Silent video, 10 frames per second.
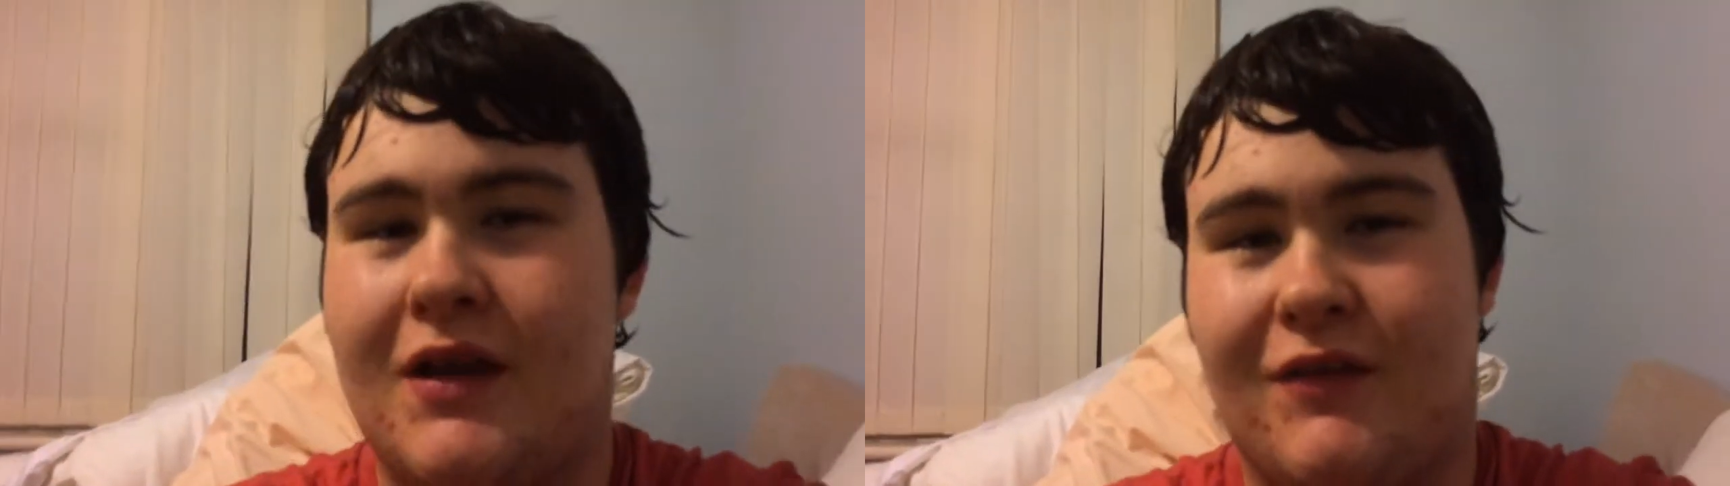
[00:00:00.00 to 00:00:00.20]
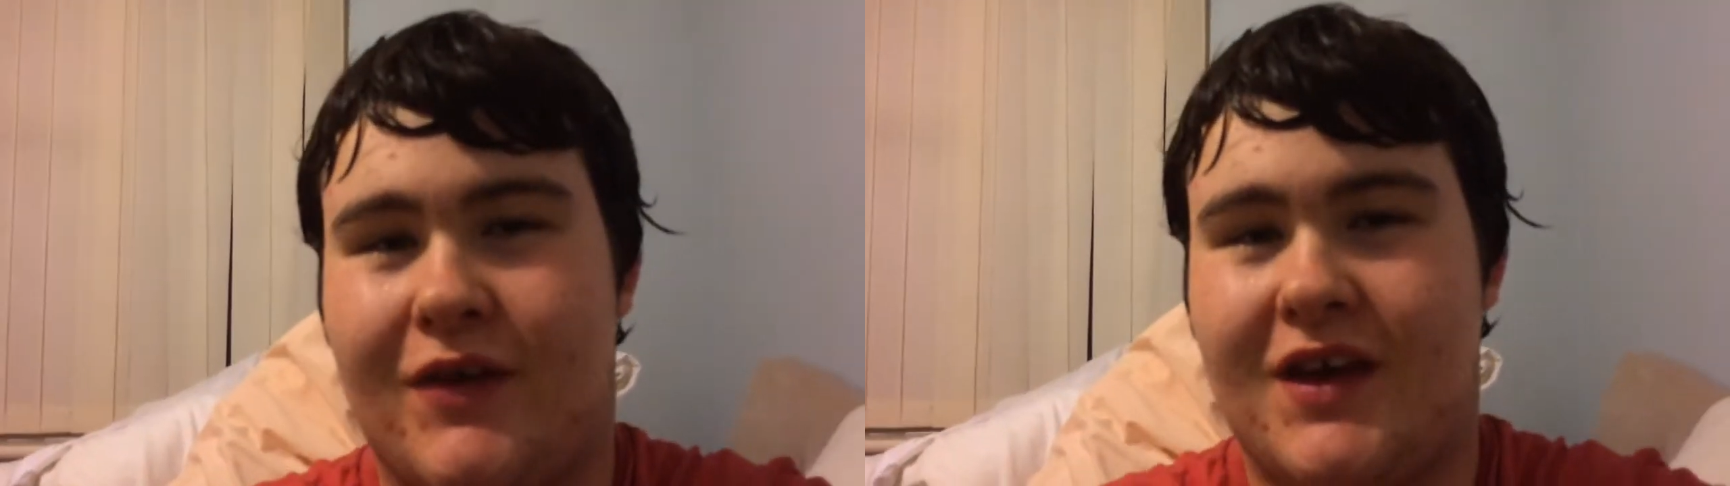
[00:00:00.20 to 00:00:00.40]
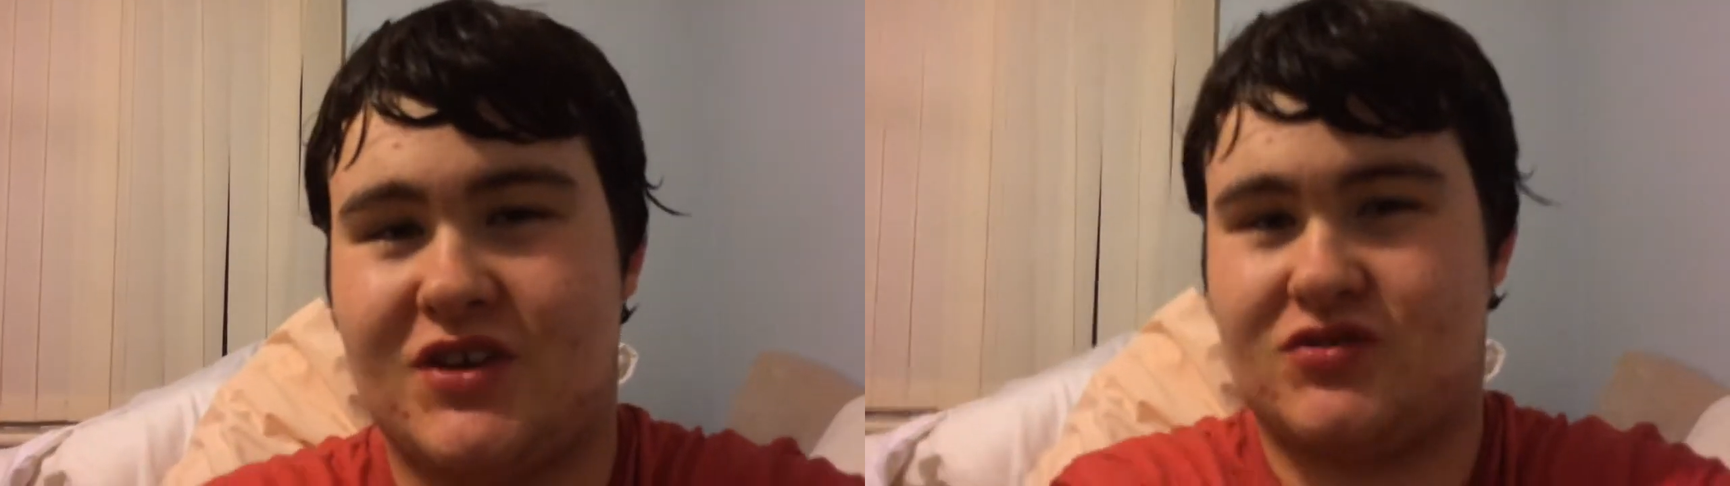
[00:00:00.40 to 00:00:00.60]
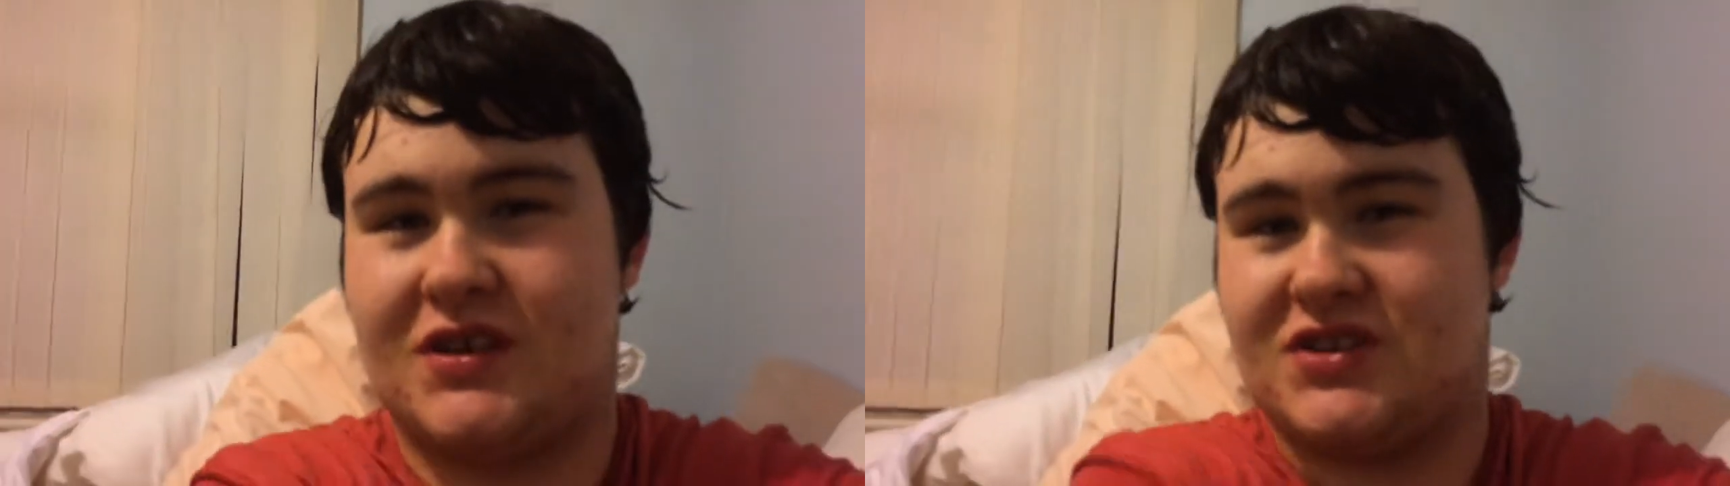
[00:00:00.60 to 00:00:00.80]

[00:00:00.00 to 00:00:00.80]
anniversary,